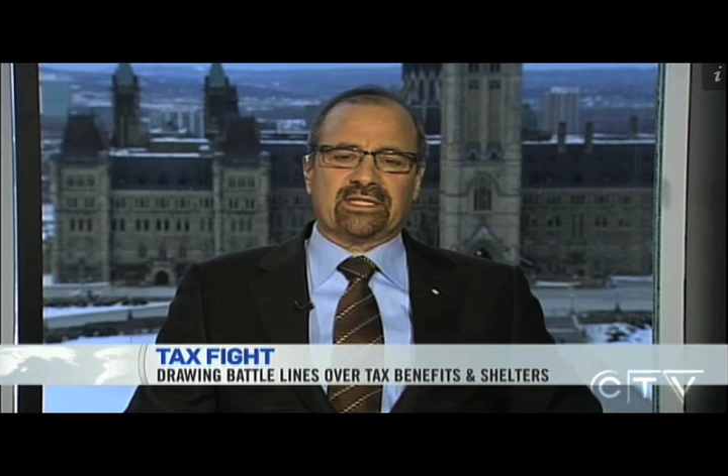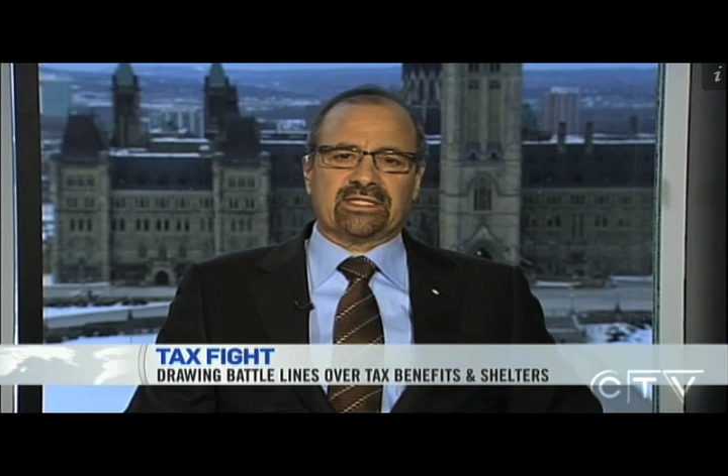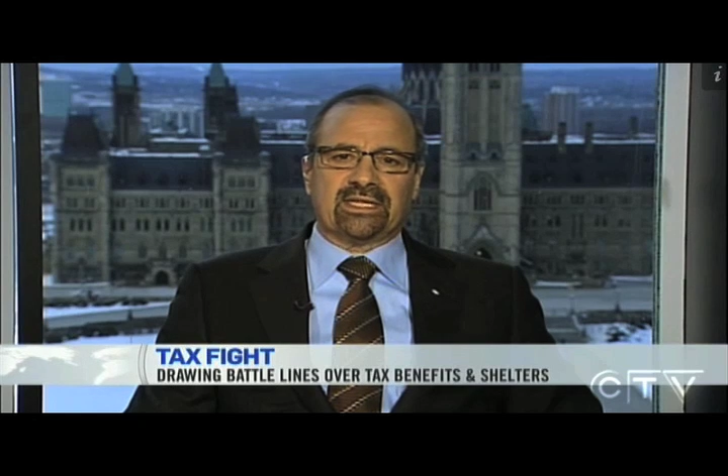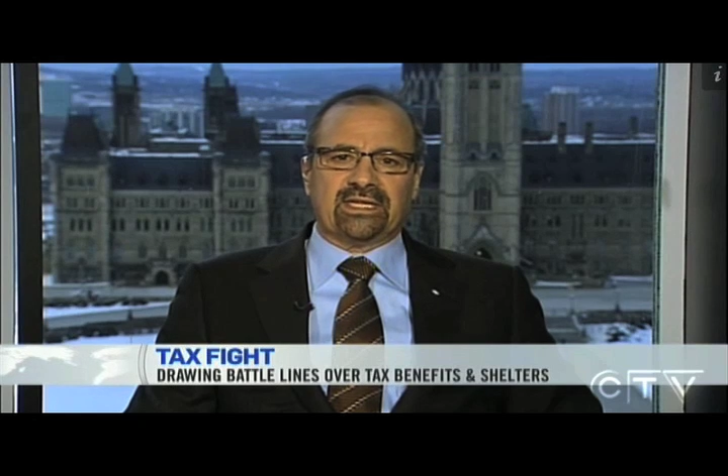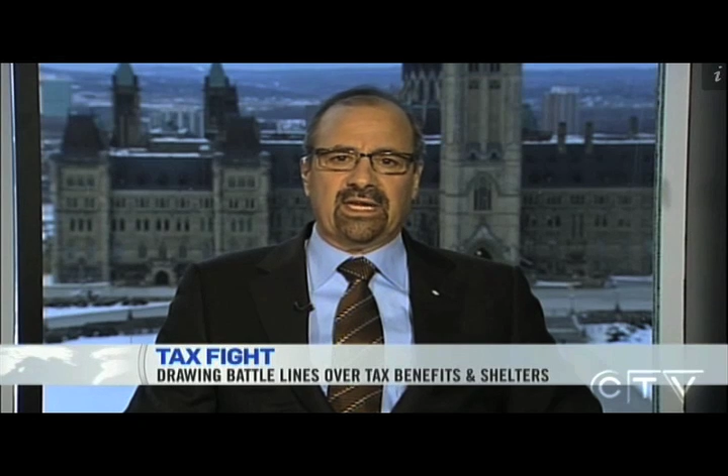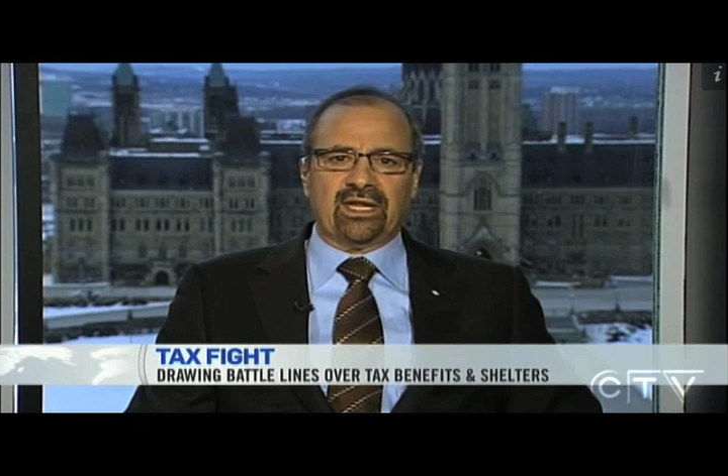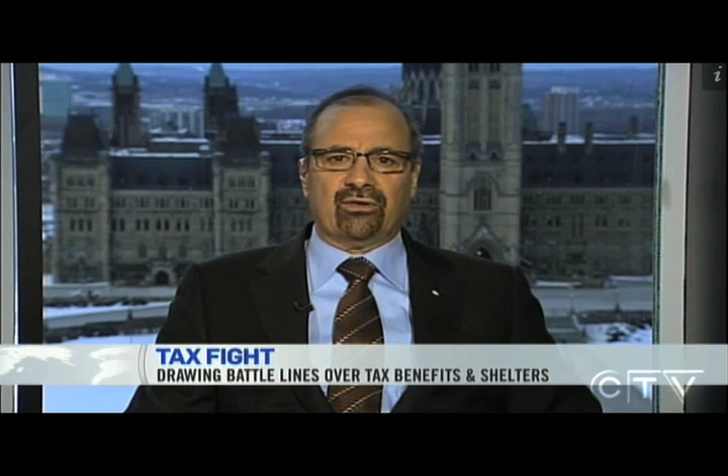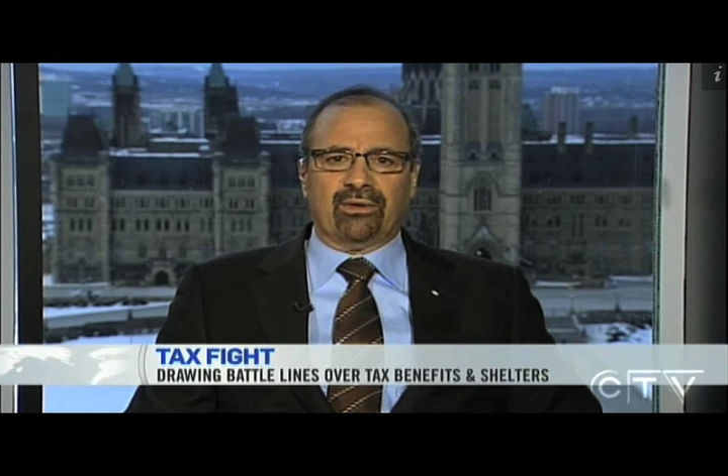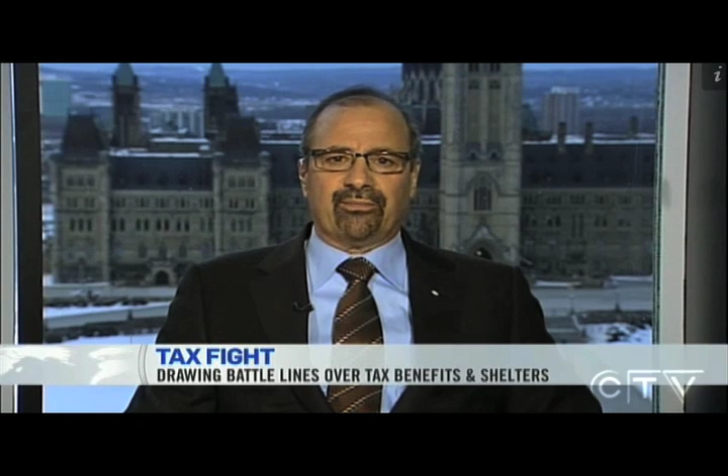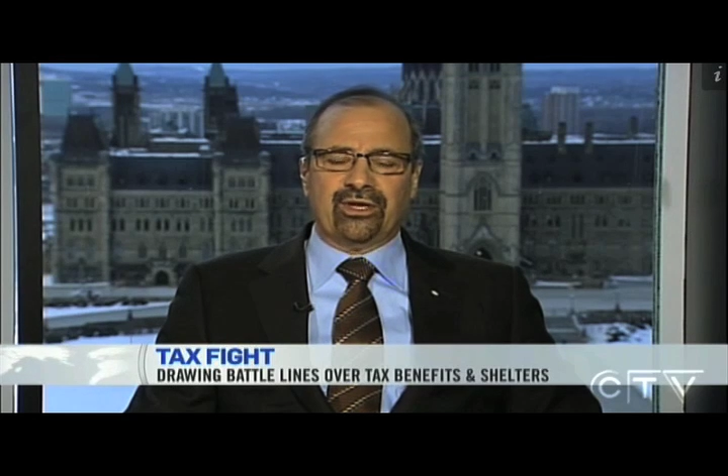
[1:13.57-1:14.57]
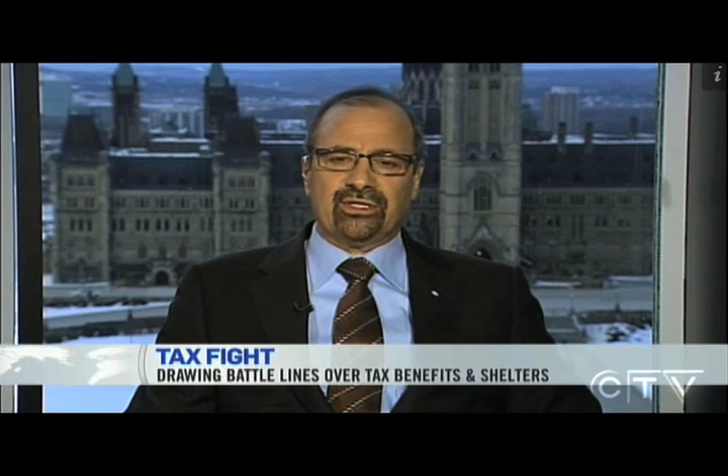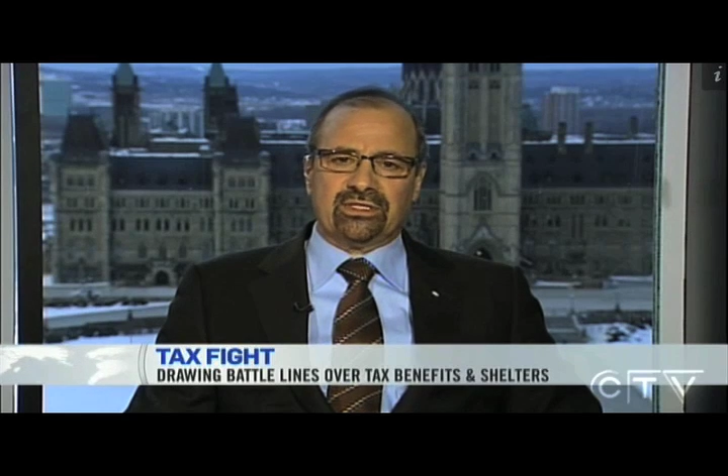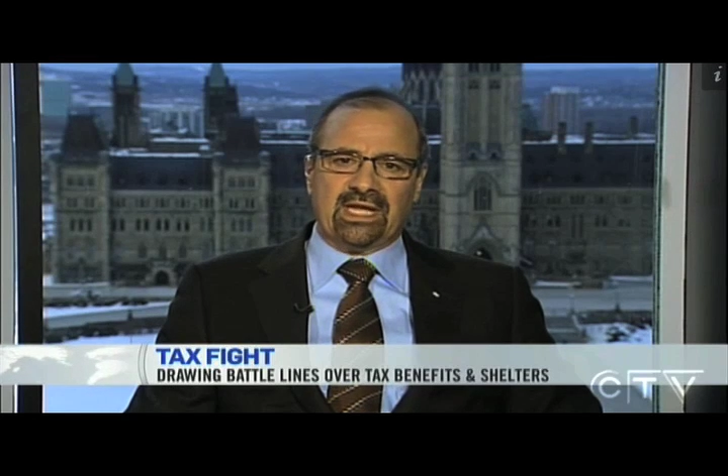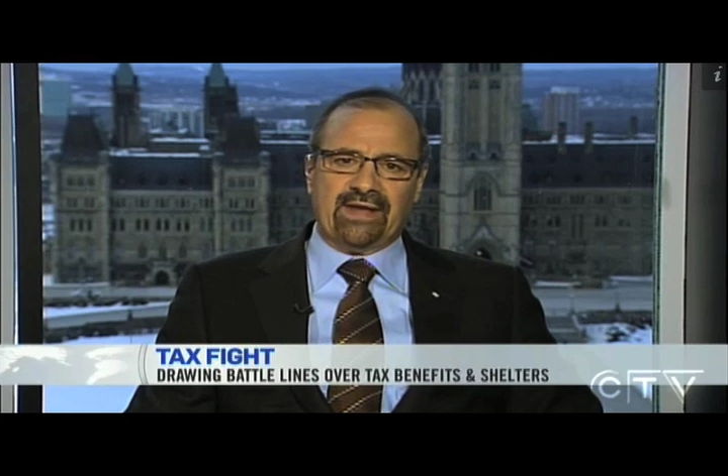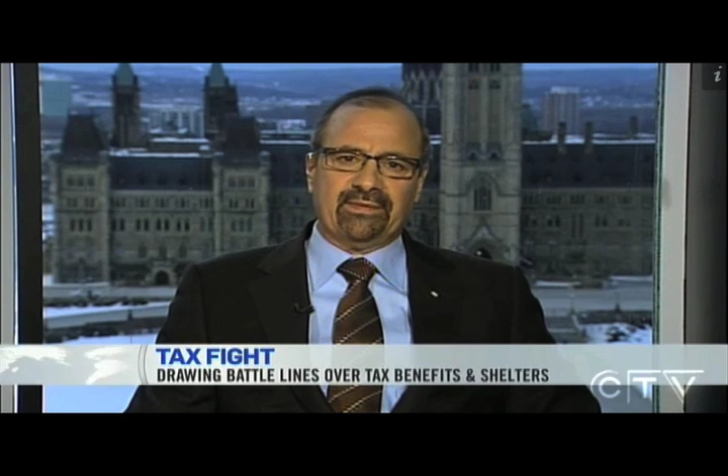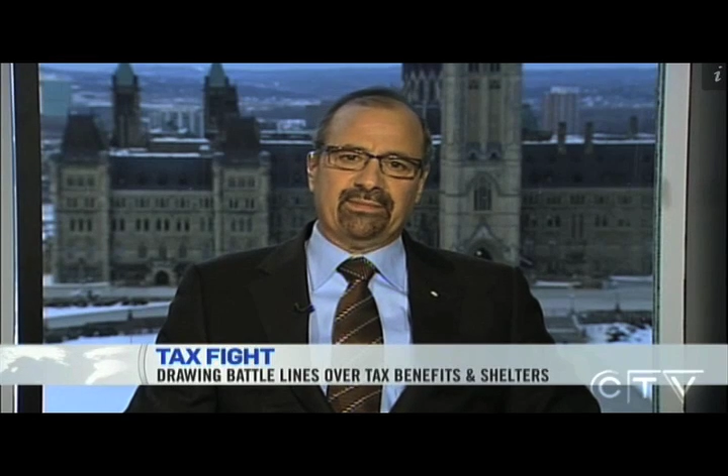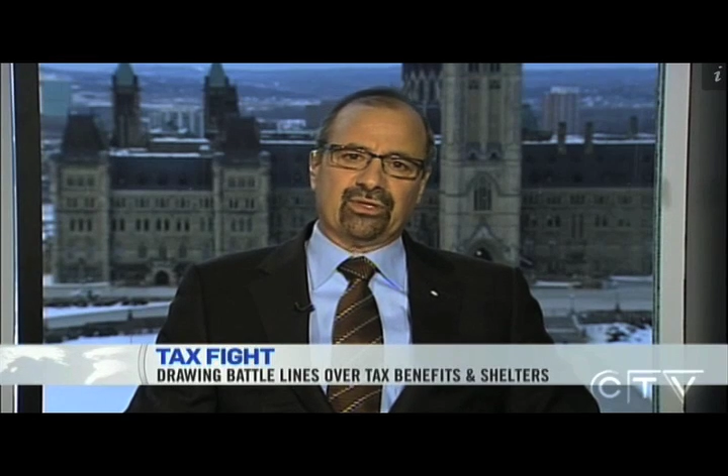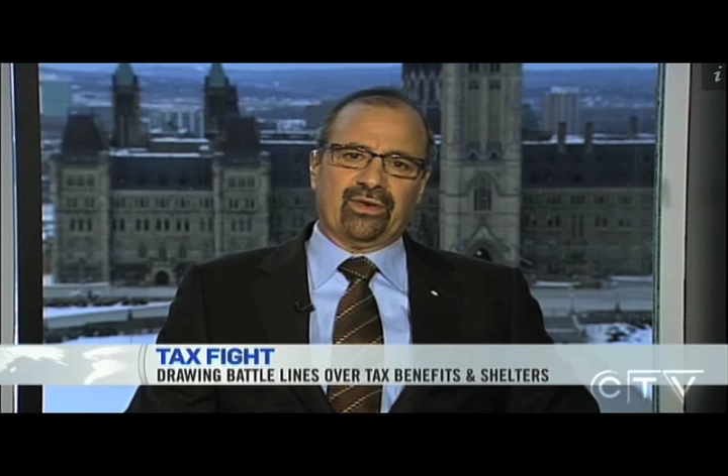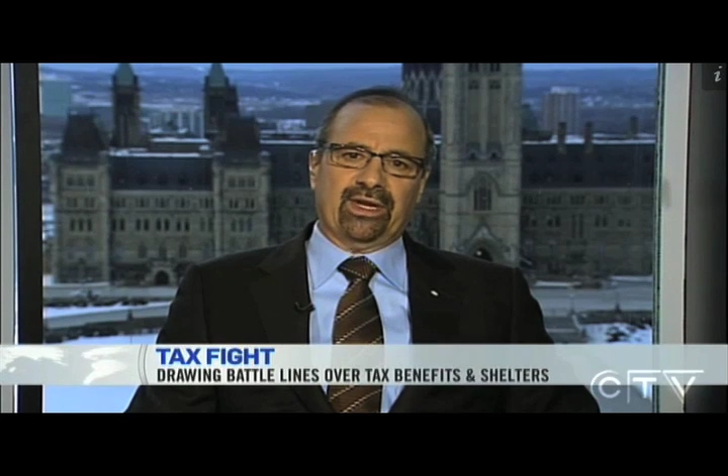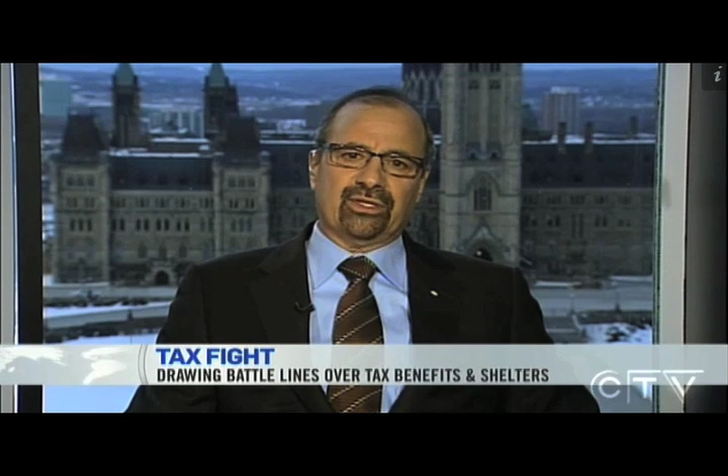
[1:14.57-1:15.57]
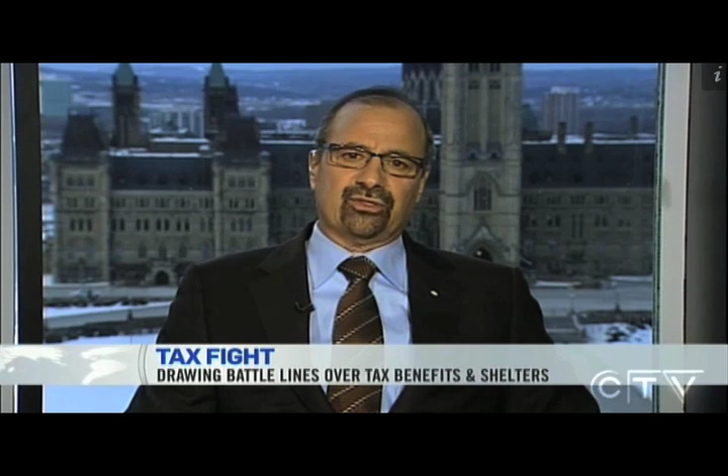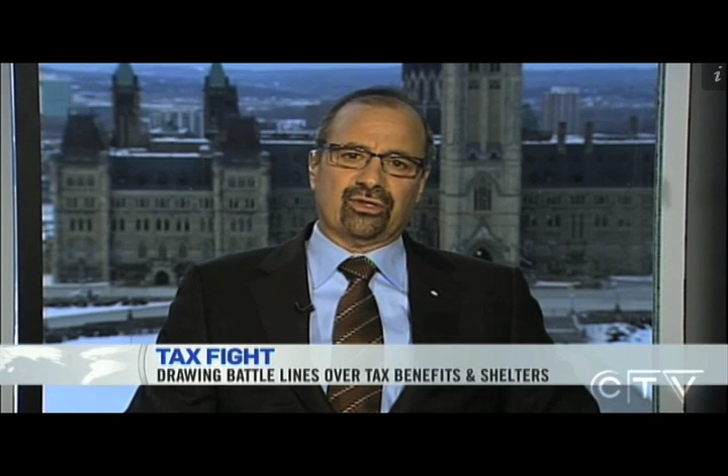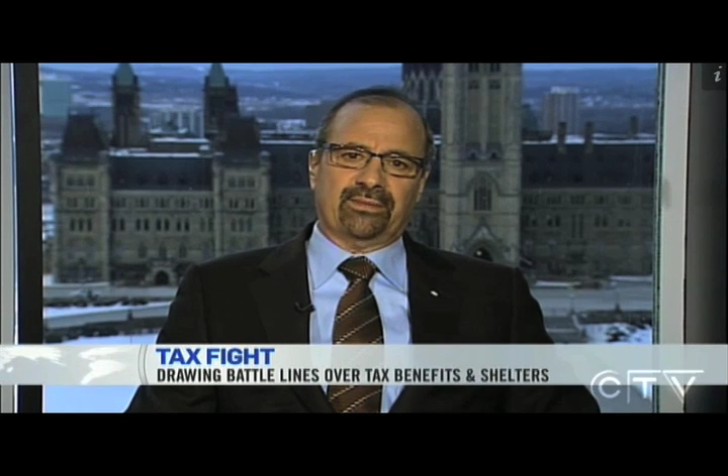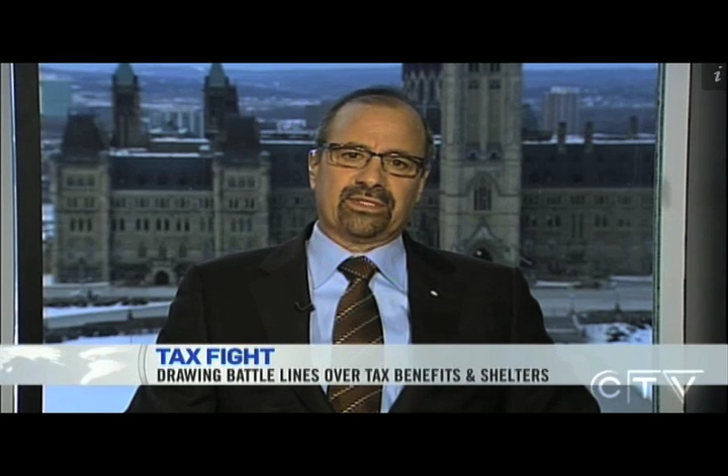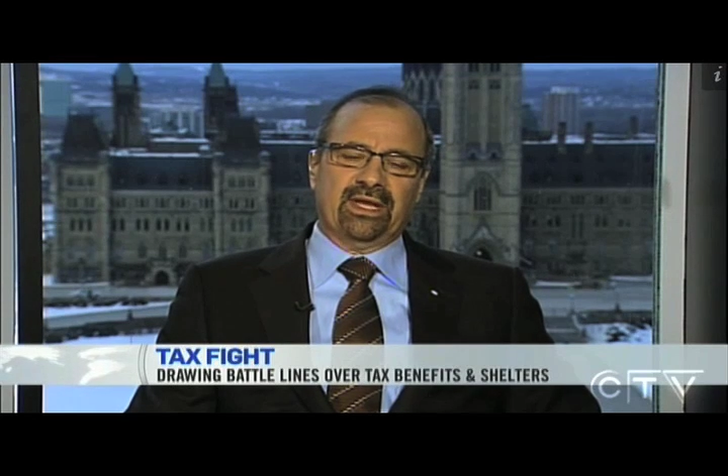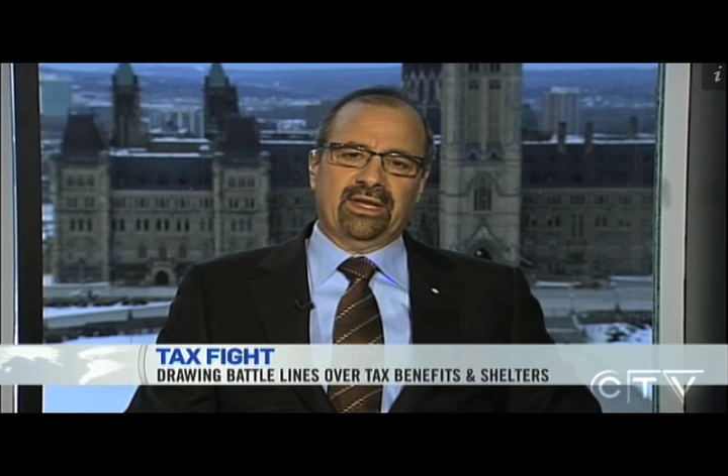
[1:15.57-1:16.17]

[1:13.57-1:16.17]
that Canadian corporations haven't been creating jobs.